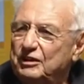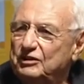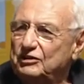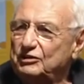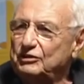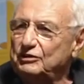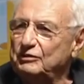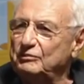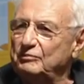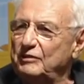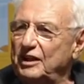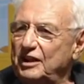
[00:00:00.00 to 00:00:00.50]
we
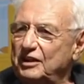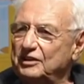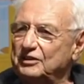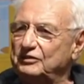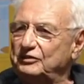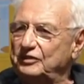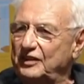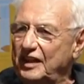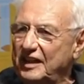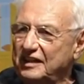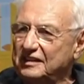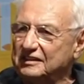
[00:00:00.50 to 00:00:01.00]
do it
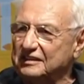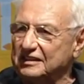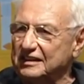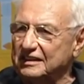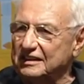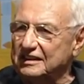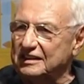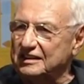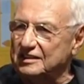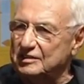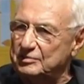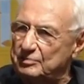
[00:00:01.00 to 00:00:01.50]

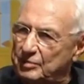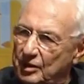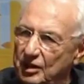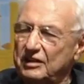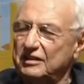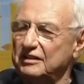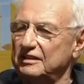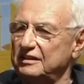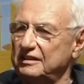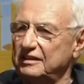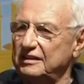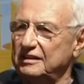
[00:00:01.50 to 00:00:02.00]
matter-of-factly. It's
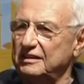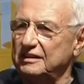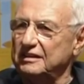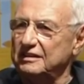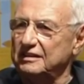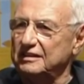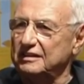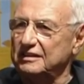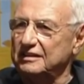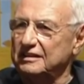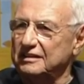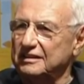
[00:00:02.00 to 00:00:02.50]
part of the
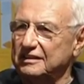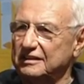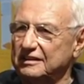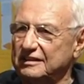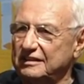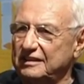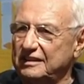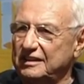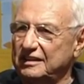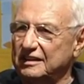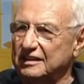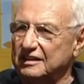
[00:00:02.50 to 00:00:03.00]

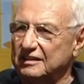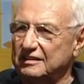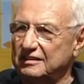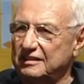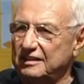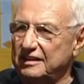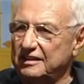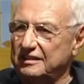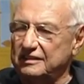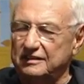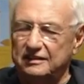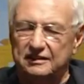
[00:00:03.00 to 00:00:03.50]
thing. It's
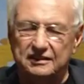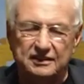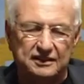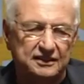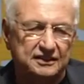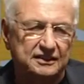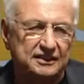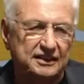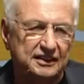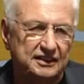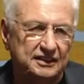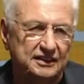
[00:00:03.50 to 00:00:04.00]
like,
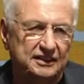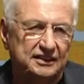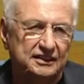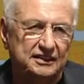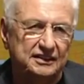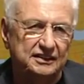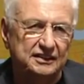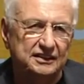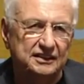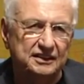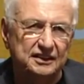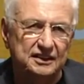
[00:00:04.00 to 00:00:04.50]

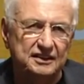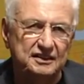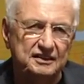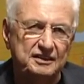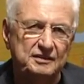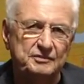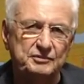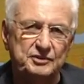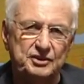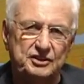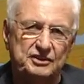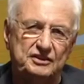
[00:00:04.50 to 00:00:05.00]
uh, it
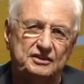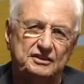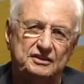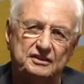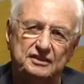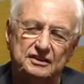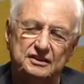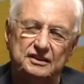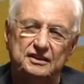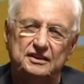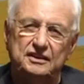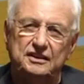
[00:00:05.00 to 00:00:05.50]
seems